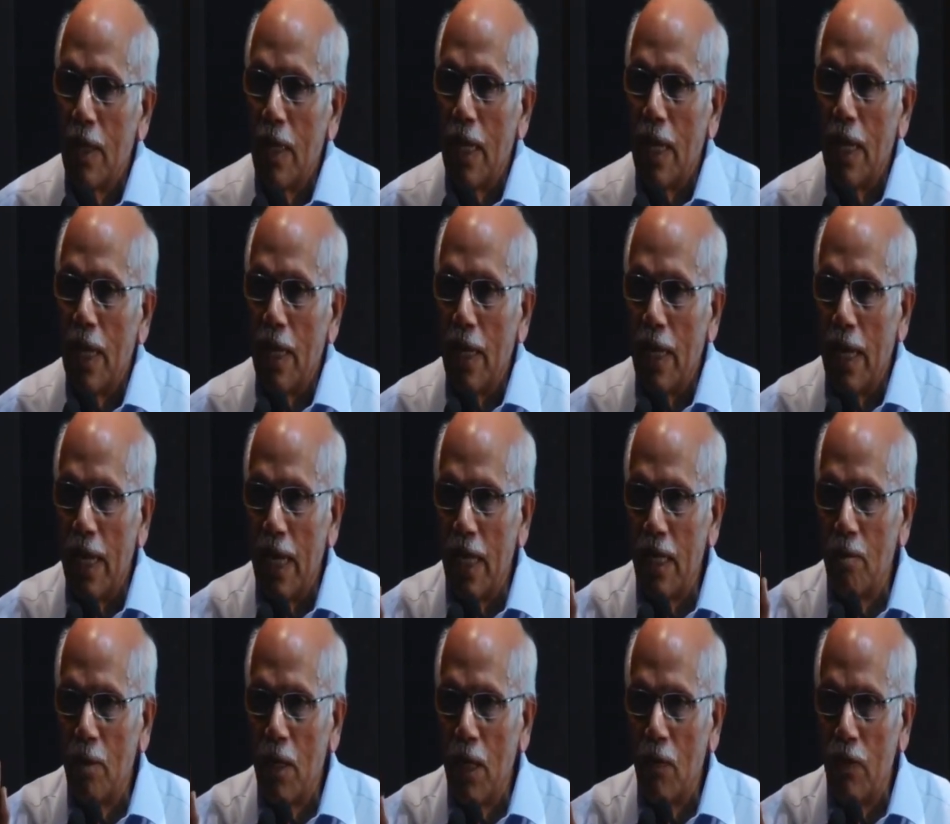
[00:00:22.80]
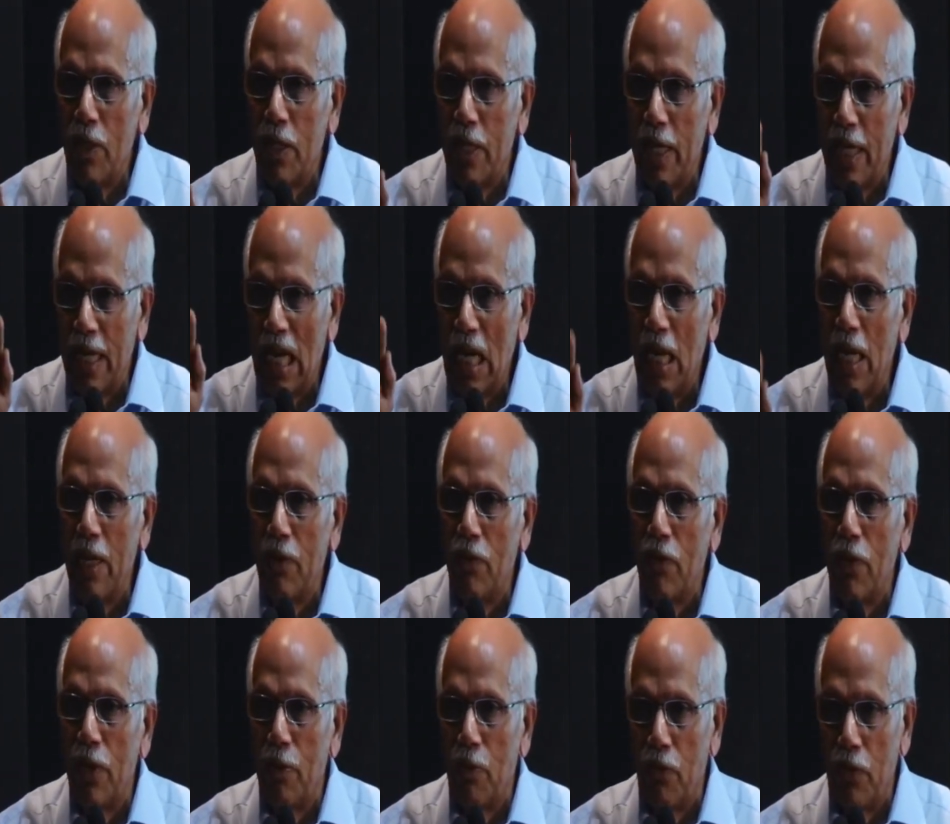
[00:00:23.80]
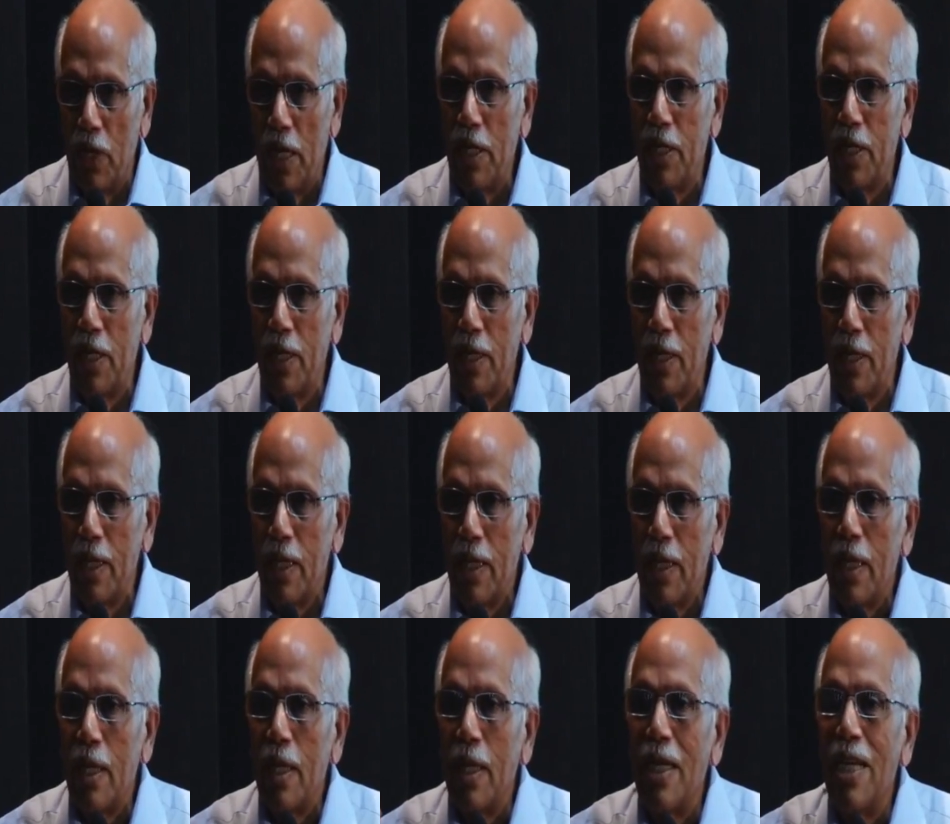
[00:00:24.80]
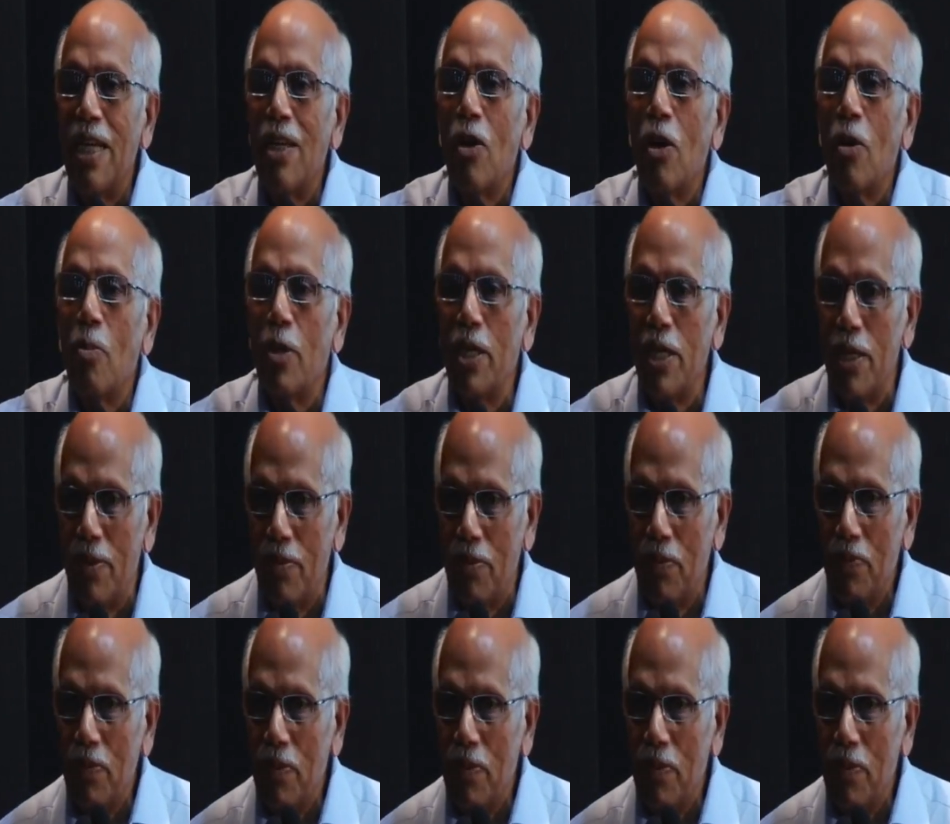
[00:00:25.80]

an animal which they killed for eating did not breathe.